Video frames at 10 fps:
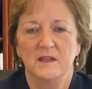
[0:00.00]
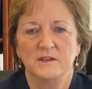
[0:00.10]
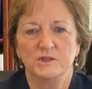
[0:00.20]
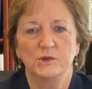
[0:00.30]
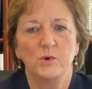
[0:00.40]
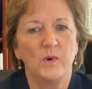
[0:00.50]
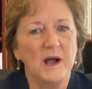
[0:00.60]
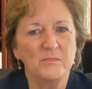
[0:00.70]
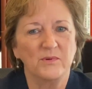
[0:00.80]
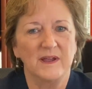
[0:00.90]
to
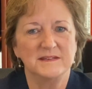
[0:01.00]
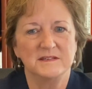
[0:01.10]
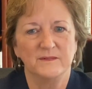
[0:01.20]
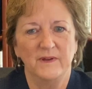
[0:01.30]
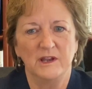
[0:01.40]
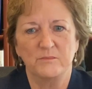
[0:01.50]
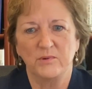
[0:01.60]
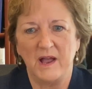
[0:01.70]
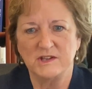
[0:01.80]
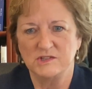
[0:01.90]
cooperate to develop
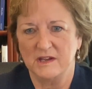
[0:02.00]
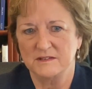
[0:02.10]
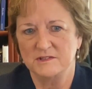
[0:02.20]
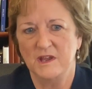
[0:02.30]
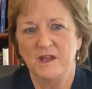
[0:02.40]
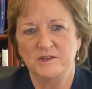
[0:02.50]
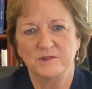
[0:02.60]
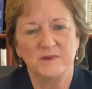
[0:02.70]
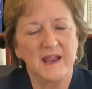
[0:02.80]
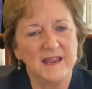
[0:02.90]
projects to
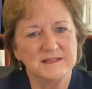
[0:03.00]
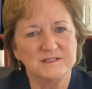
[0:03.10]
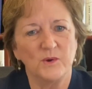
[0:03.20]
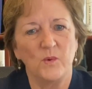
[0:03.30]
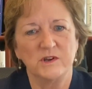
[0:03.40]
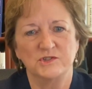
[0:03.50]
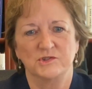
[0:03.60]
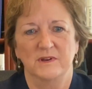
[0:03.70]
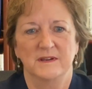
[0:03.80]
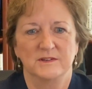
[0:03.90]
enhance the oyster
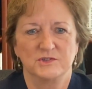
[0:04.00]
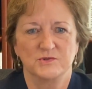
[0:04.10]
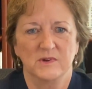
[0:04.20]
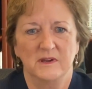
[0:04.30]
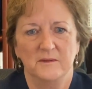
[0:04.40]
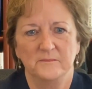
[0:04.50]
industry.